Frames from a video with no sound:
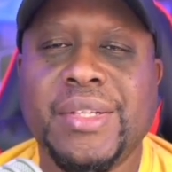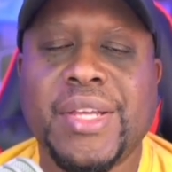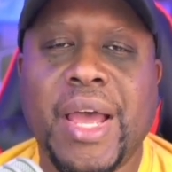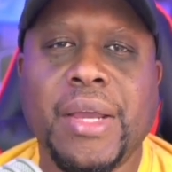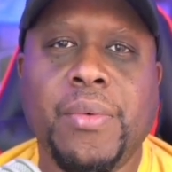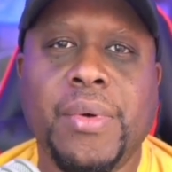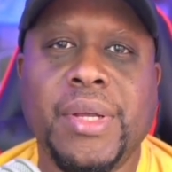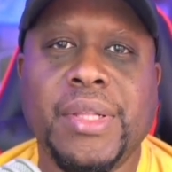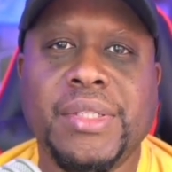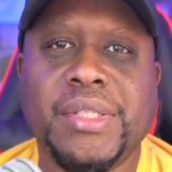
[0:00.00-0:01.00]
Tiger
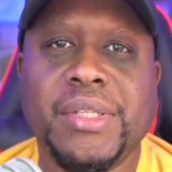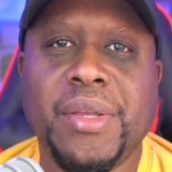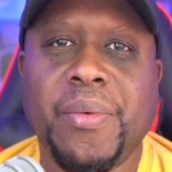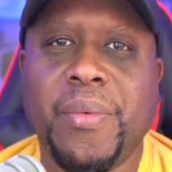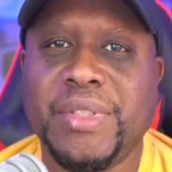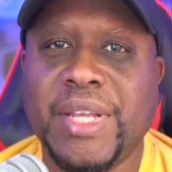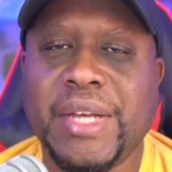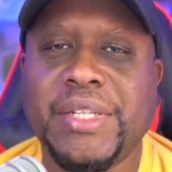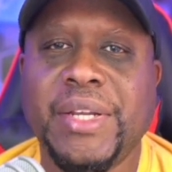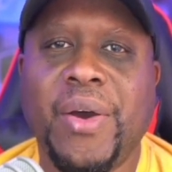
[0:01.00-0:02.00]
Woods was
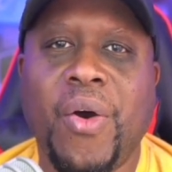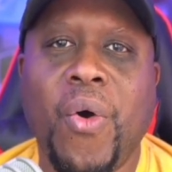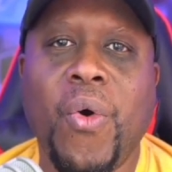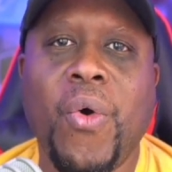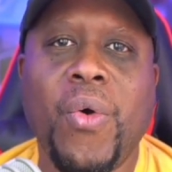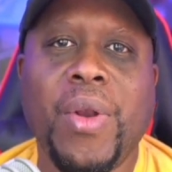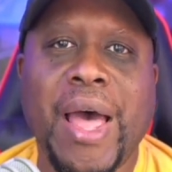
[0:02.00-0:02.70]
actually a whole